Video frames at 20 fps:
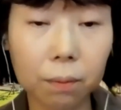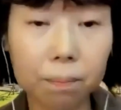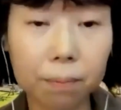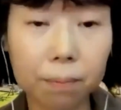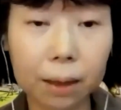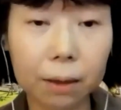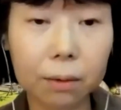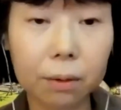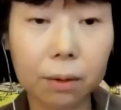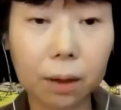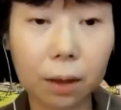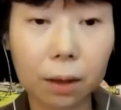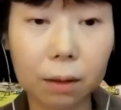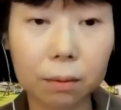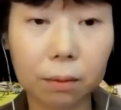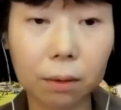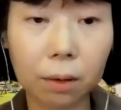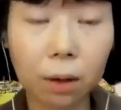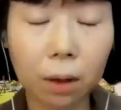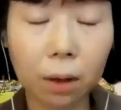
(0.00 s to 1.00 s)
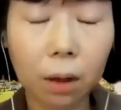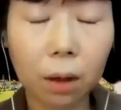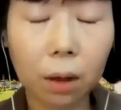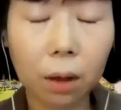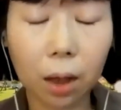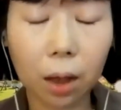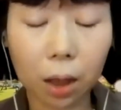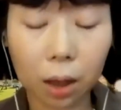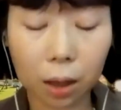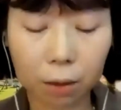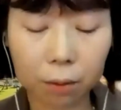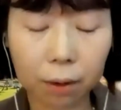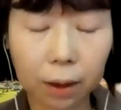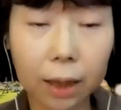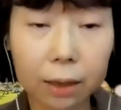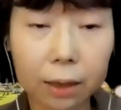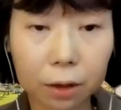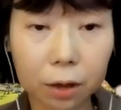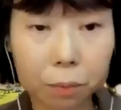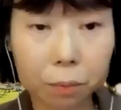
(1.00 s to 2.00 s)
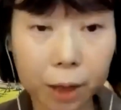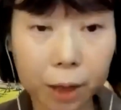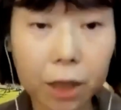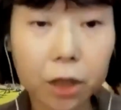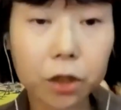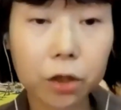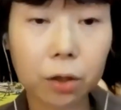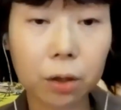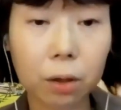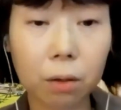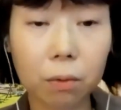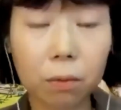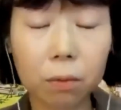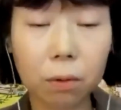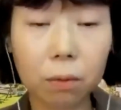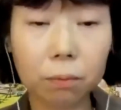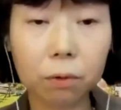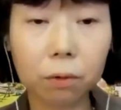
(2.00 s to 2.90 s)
back down under the pressure from